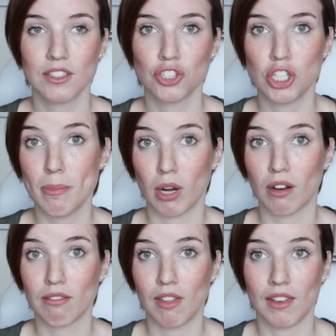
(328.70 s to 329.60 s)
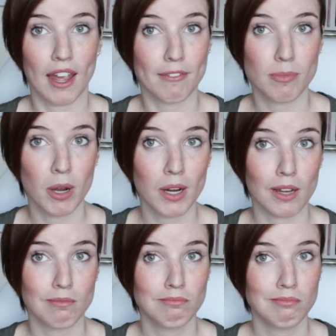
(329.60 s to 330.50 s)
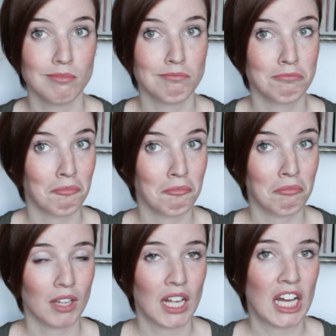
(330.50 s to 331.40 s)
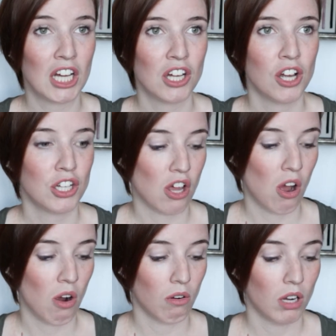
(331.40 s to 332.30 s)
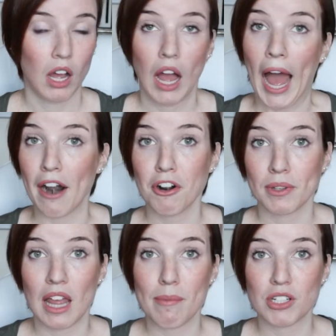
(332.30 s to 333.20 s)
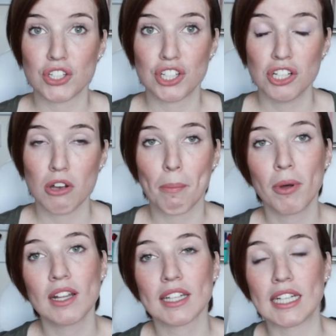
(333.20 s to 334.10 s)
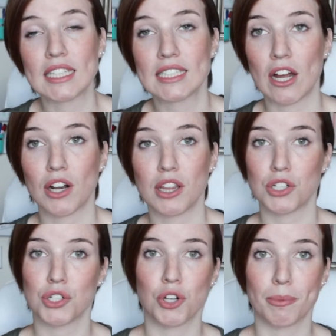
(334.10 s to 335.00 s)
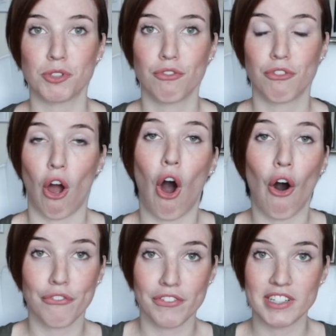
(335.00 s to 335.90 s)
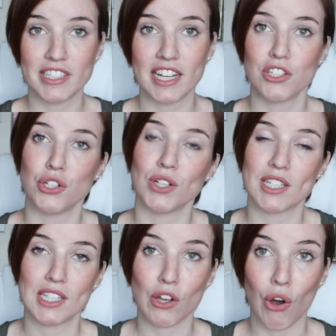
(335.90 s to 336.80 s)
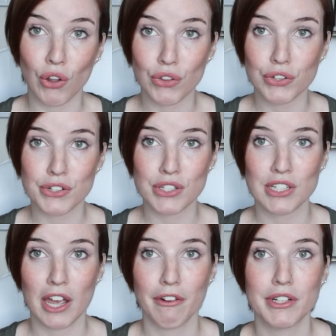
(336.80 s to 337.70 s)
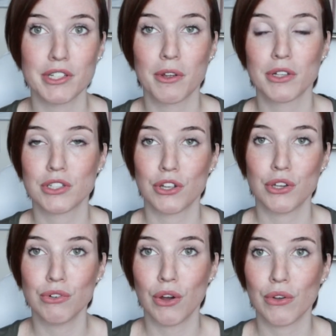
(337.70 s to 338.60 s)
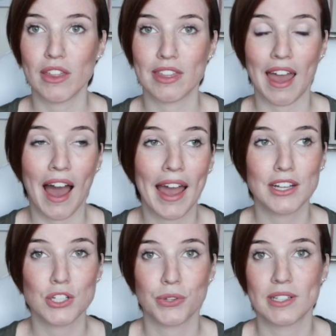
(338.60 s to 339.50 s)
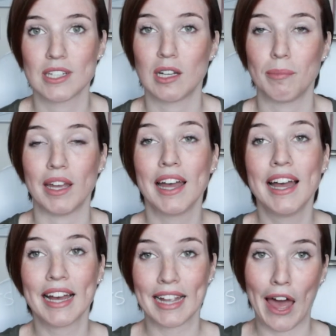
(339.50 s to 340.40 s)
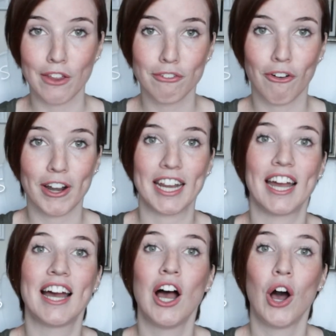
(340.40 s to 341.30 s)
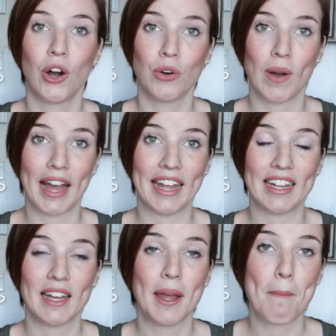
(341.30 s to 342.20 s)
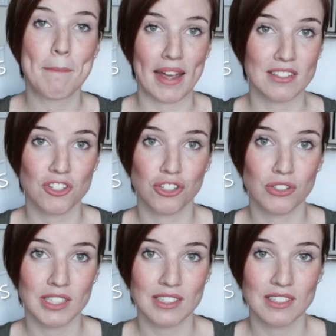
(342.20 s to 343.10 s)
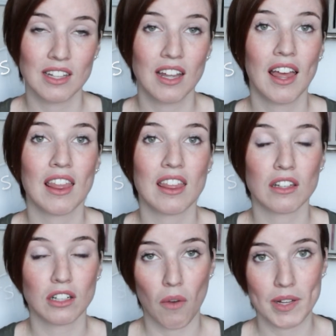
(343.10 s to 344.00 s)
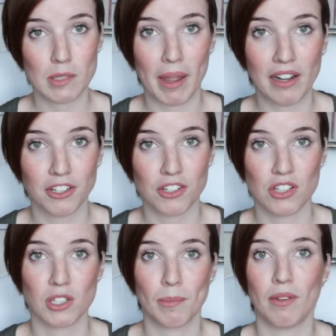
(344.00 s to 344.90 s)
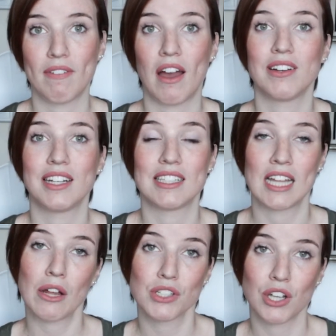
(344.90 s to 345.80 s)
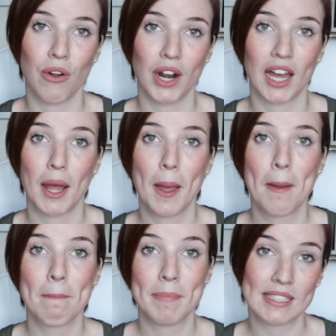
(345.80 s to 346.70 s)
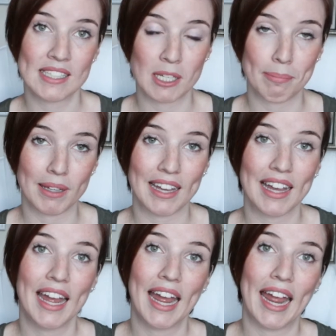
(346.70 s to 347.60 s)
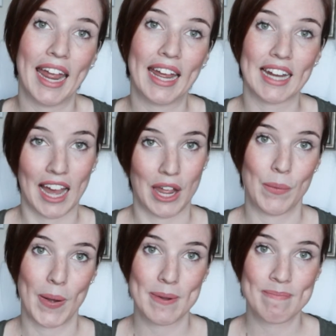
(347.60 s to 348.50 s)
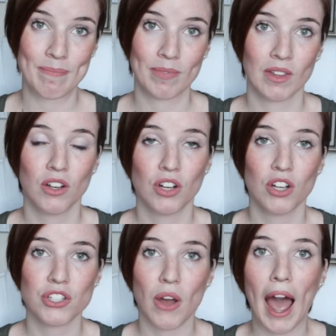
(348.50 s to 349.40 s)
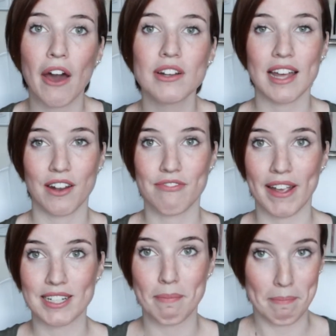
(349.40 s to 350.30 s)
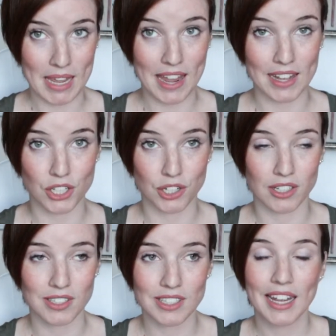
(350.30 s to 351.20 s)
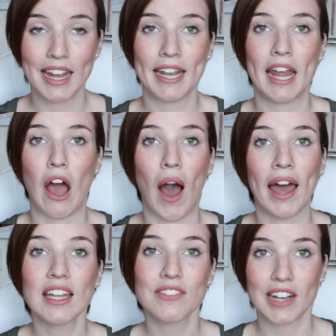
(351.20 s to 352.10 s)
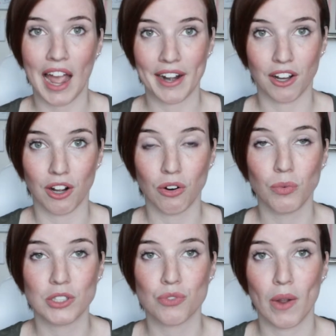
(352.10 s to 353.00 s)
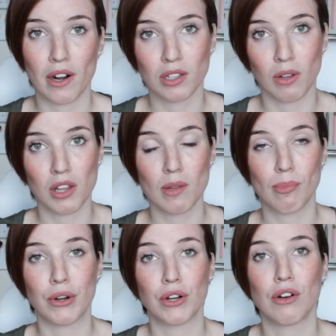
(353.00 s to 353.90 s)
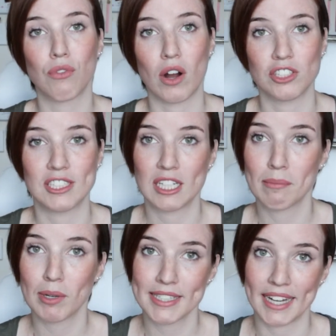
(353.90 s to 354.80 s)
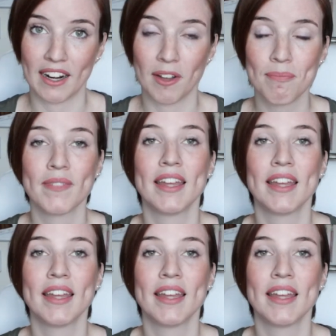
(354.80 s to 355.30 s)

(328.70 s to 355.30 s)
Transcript: cheaper than the average American. So I don't know what that means to you. I'll put a link down in the description for all 50 states so you can see all of the nursing salaries. So you know that the highest 3 is going to be California, Hawaii, Massachusetts. The lowest paid nurses are going to be found in South Dakota, Mississippi, and Iowa. So how does that affect me as a nurse? Now, I live in Idaho, which is right along the border of Washington and Montana.